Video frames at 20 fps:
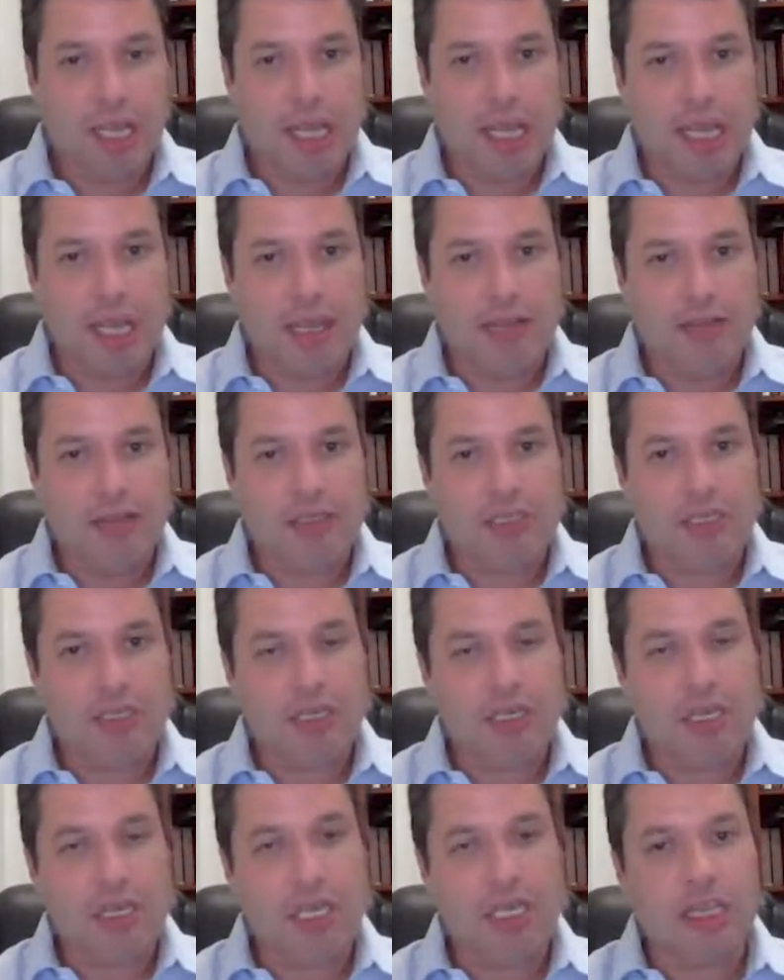And
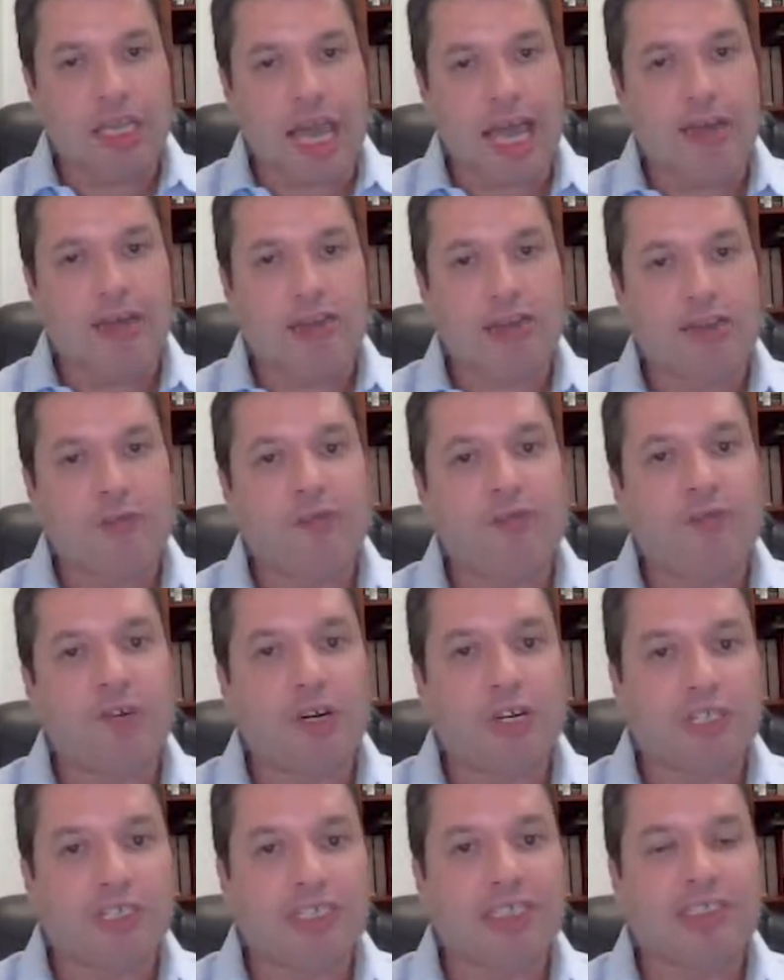that is the
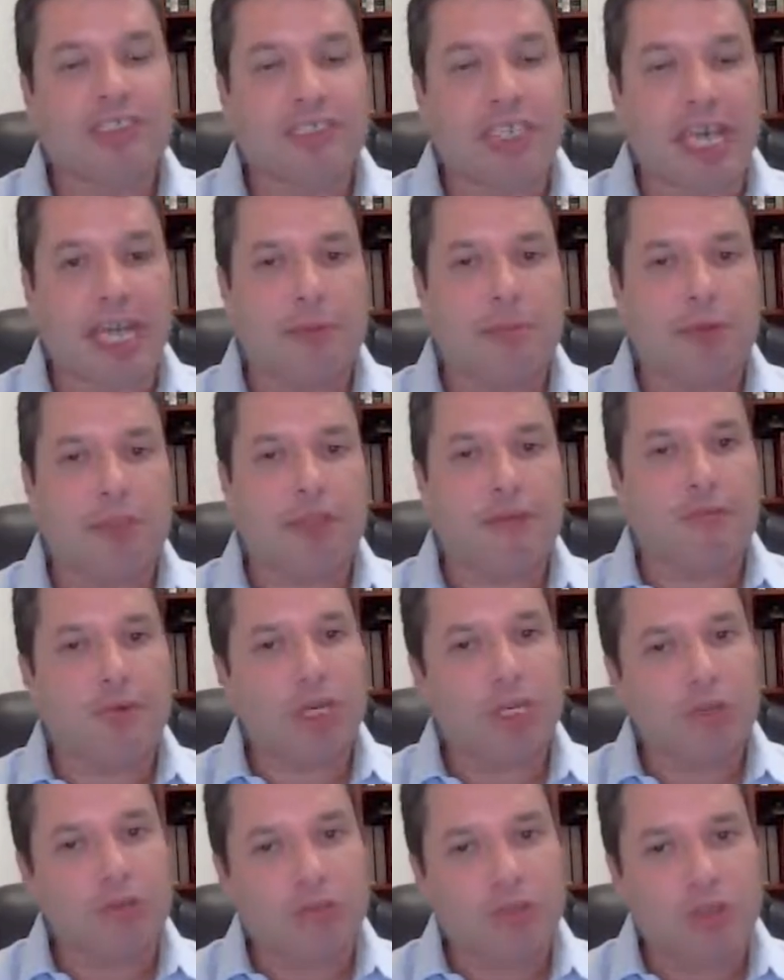first example of when
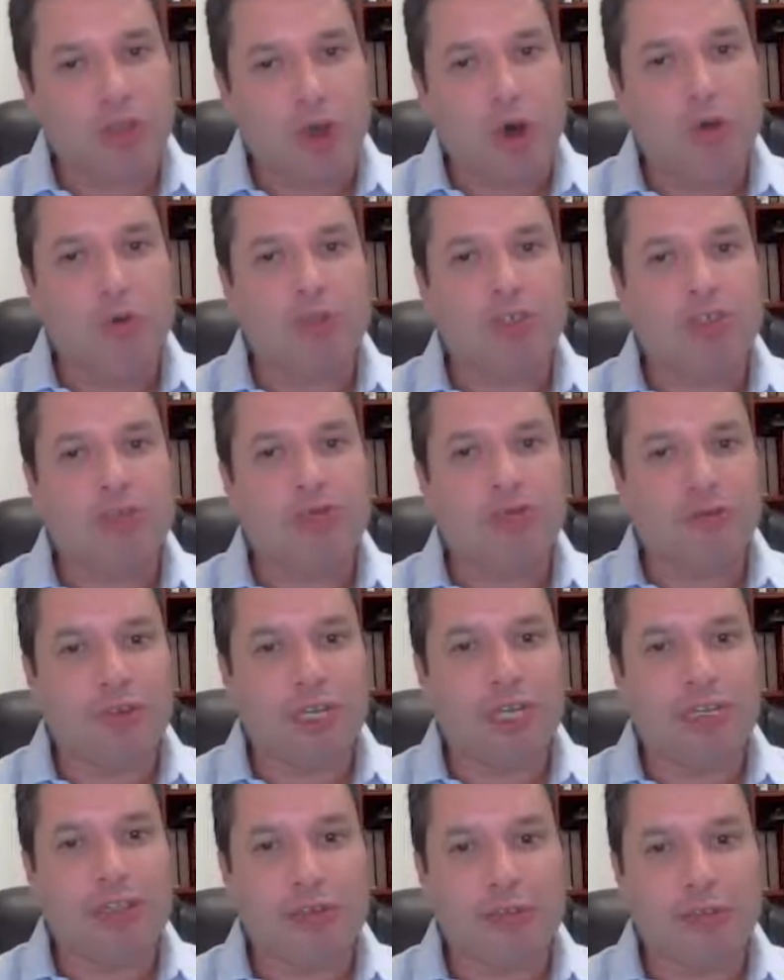you don't
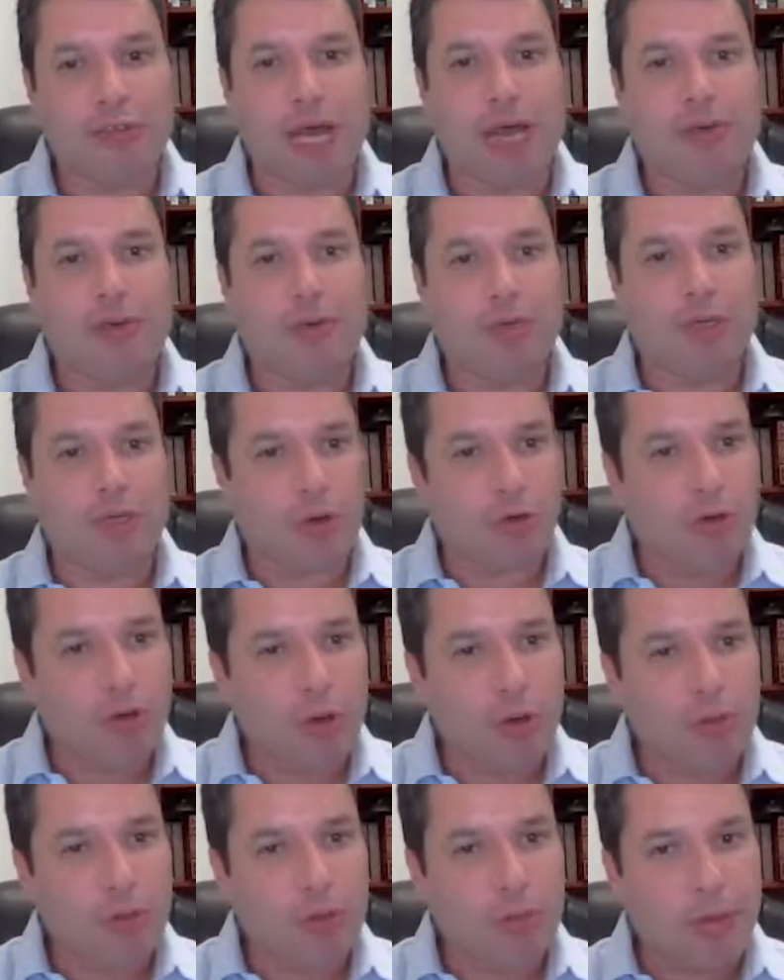read the Bible, when you don't
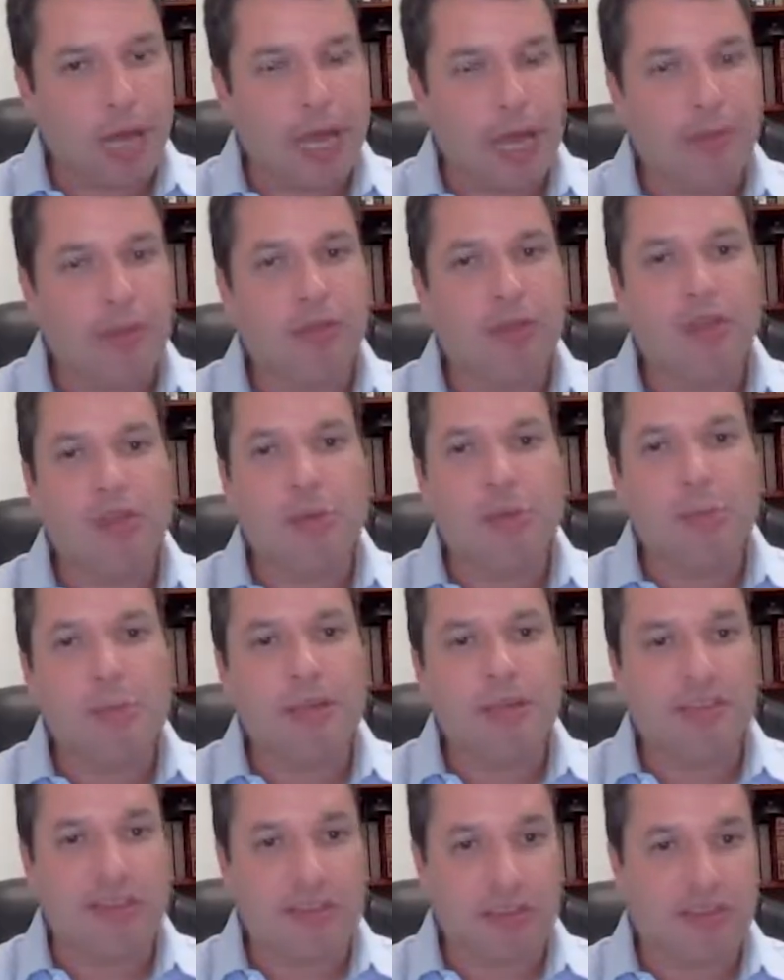know the Bible, you
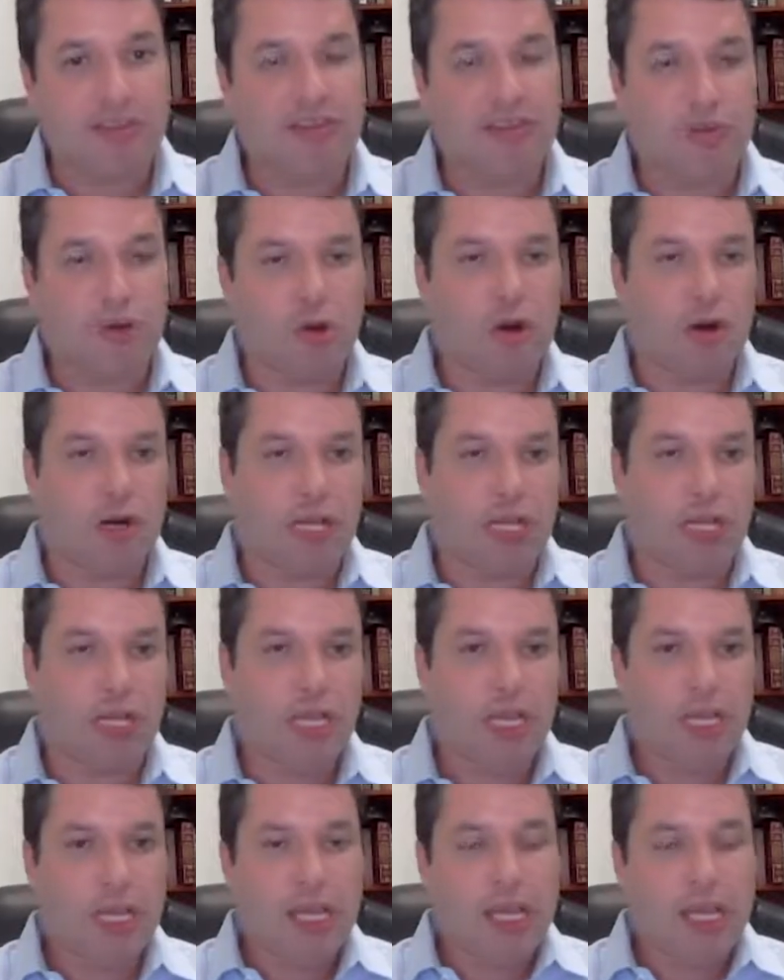miss the story.